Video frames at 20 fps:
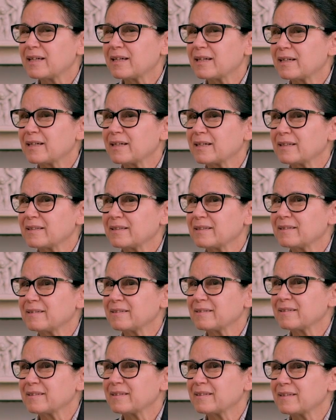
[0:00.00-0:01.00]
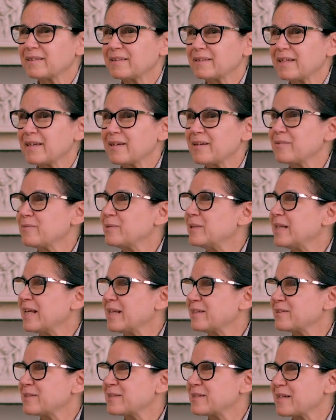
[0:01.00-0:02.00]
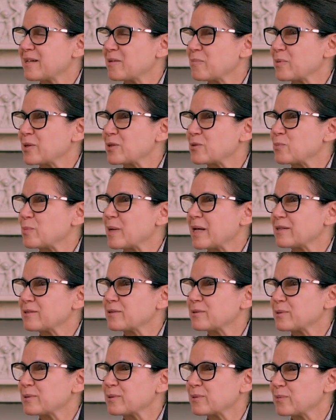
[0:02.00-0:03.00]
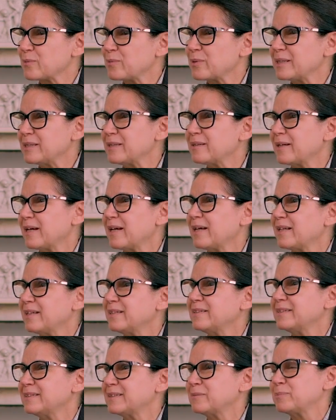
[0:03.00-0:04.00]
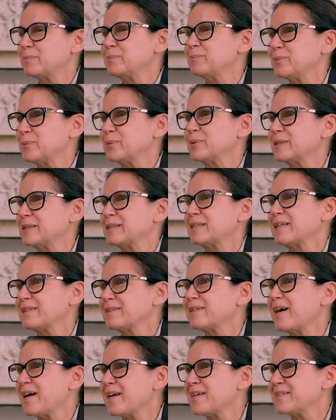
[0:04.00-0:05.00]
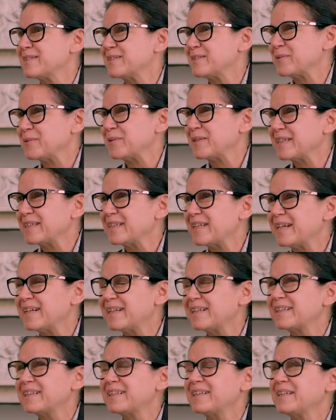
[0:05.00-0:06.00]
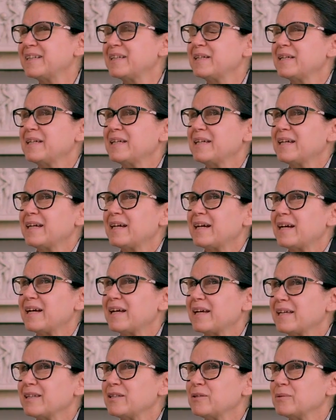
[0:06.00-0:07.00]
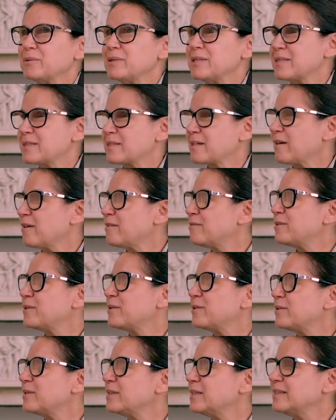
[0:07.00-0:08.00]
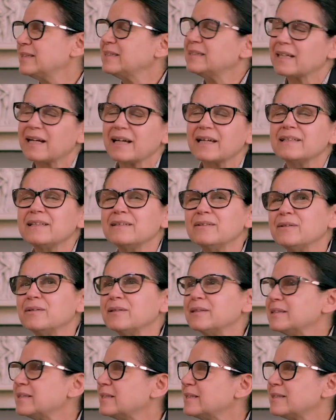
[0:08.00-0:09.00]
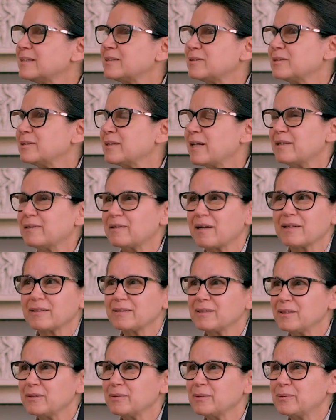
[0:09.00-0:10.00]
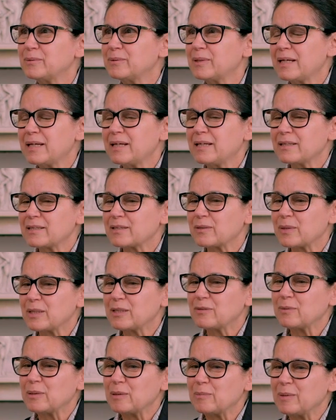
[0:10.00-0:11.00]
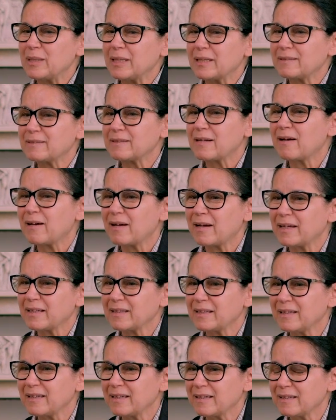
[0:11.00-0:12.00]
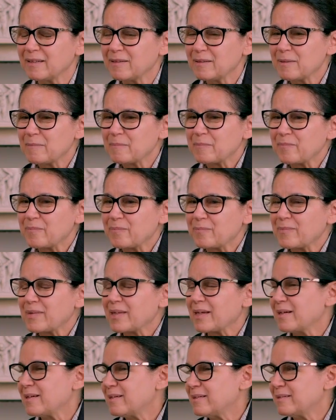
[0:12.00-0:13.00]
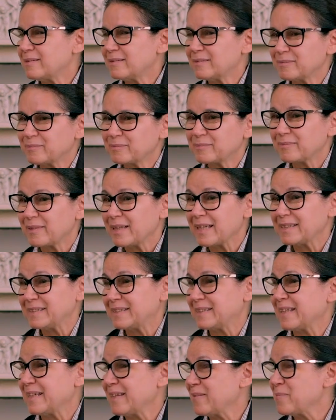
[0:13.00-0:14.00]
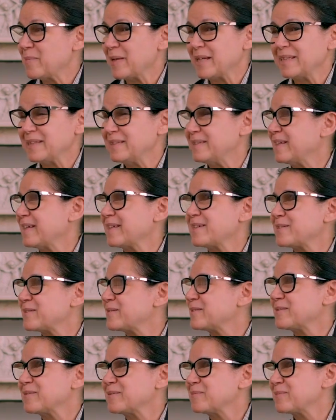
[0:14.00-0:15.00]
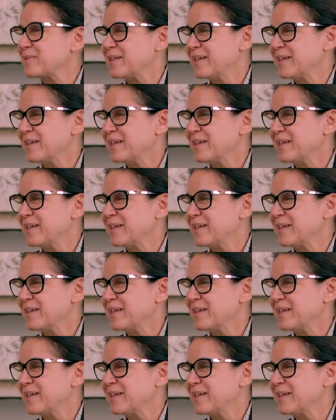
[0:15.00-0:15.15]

and they will understand much better what the hell this poor sound guy is doing there. And you discover all these tiny noises around you. So it will be a tiny, let's say, a meditation